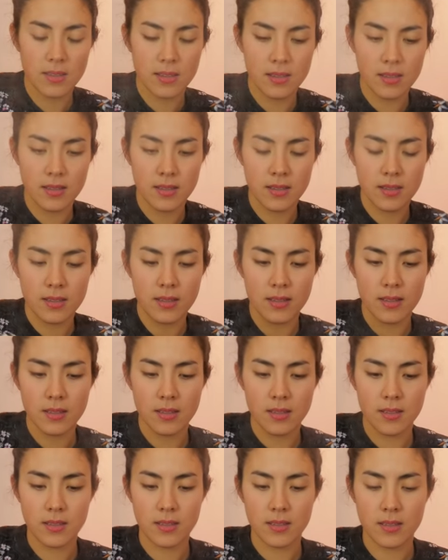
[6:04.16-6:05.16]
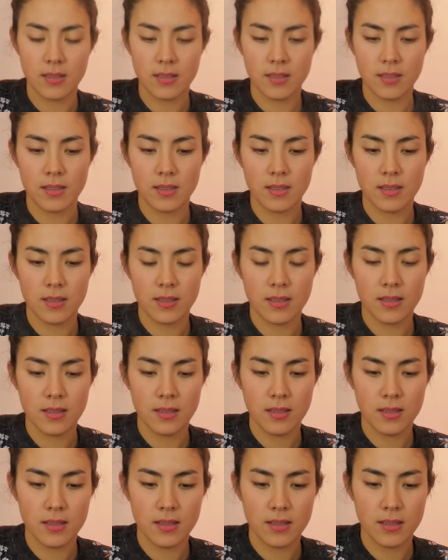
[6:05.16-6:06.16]

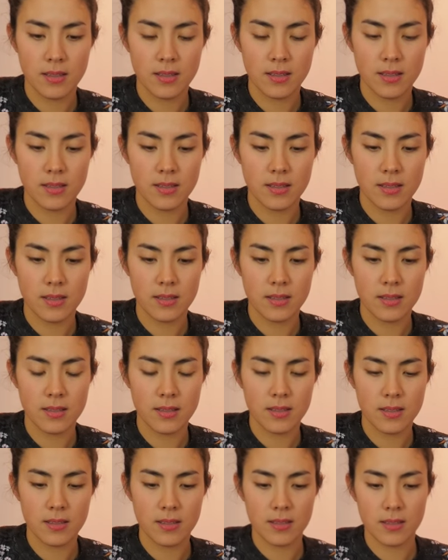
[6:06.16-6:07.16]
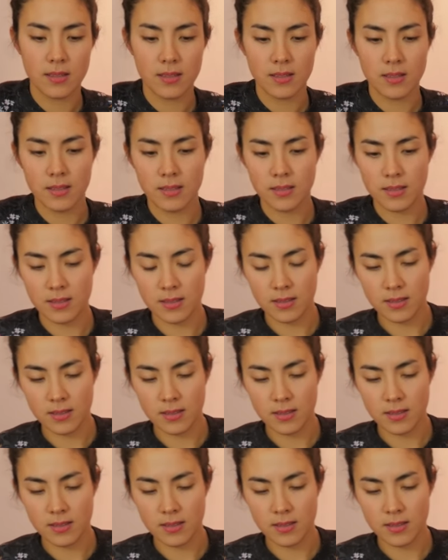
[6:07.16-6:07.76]
This person isn't speaking.